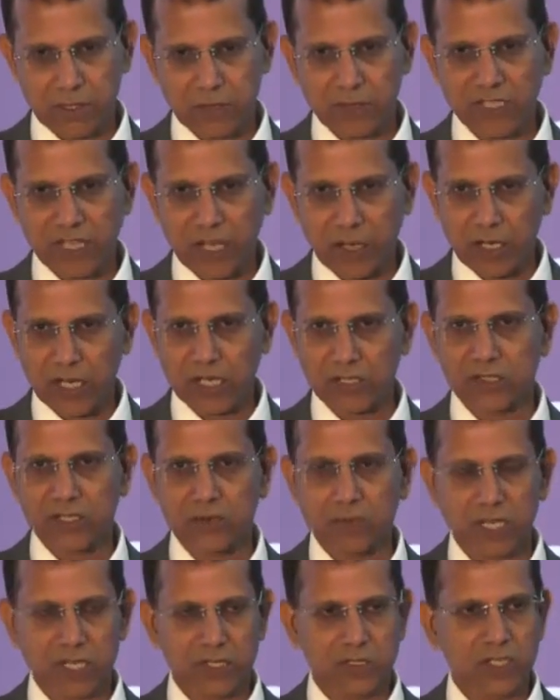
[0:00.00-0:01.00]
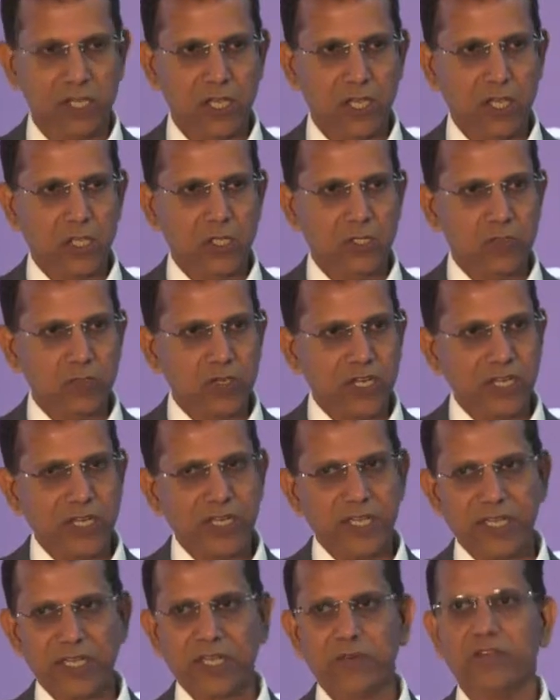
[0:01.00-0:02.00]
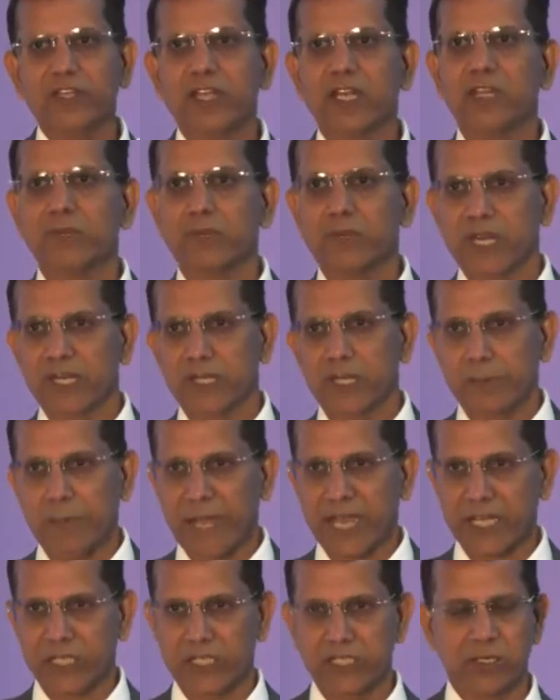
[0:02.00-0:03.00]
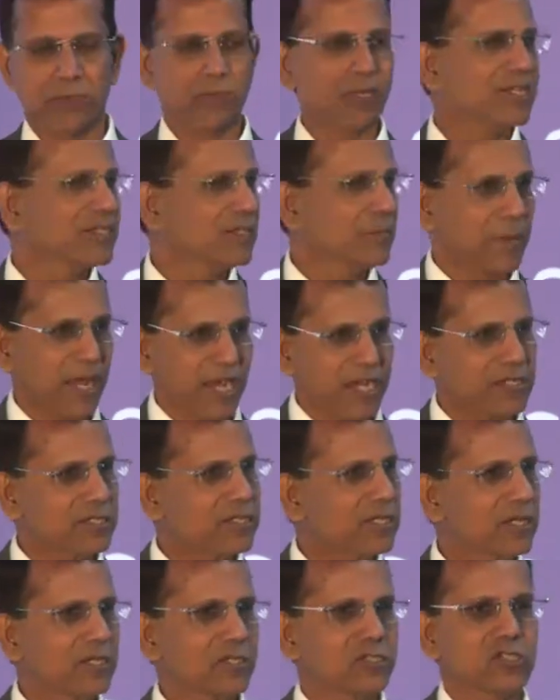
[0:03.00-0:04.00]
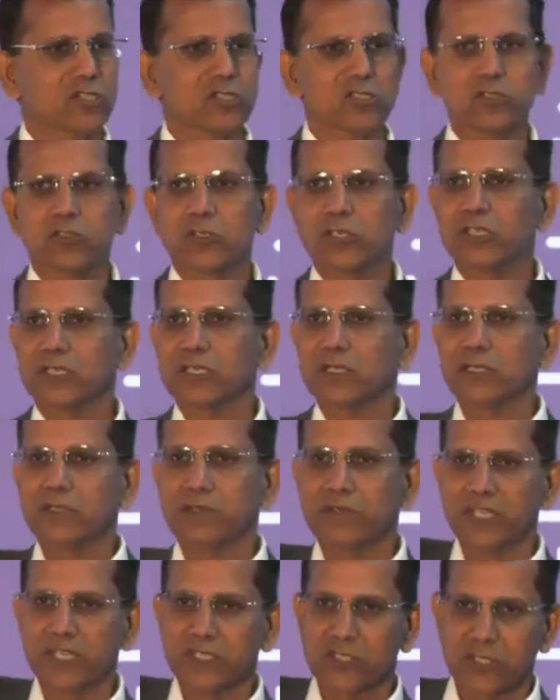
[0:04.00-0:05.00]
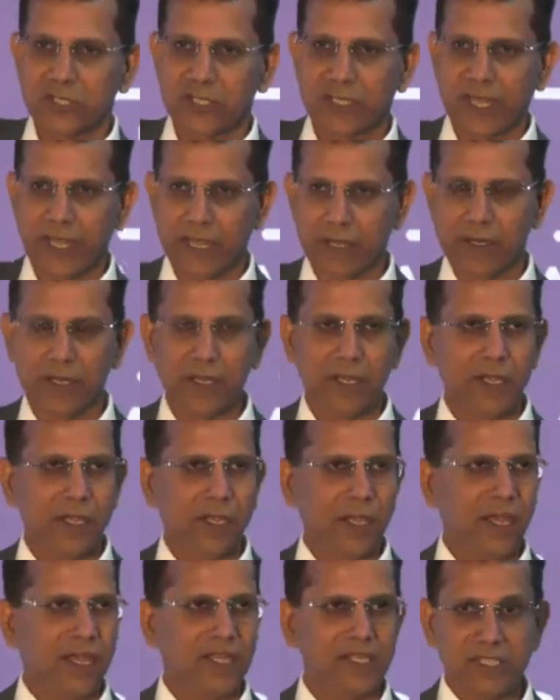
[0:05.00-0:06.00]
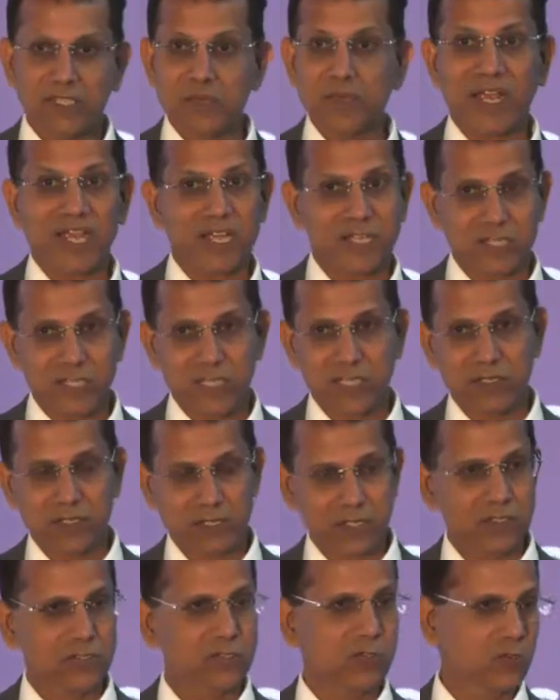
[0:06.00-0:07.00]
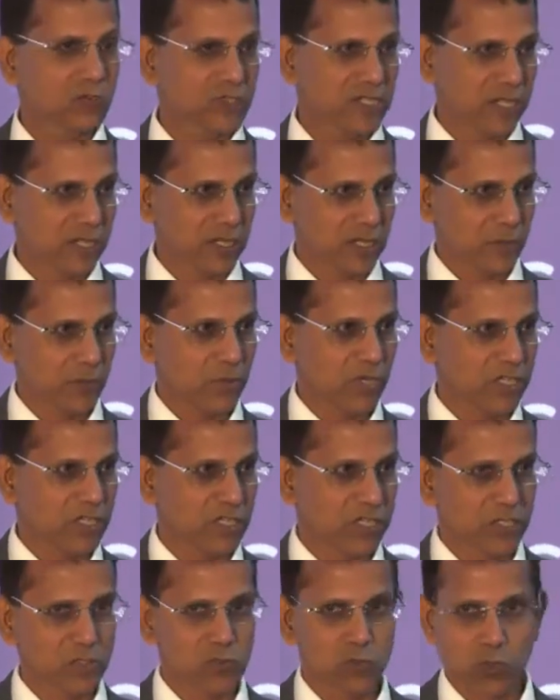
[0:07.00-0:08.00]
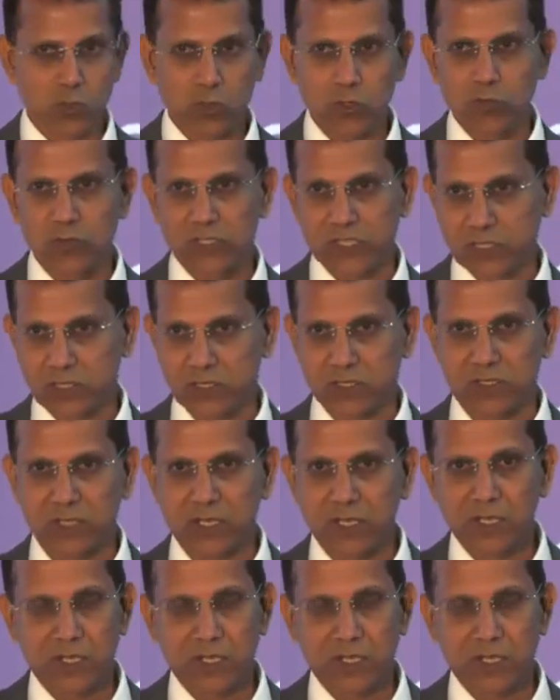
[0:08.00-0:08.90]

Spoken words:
with our customers to really, can we eliminate the packaging? Because the packaging is just to reach it there. And this packaging is using precious wood, which is,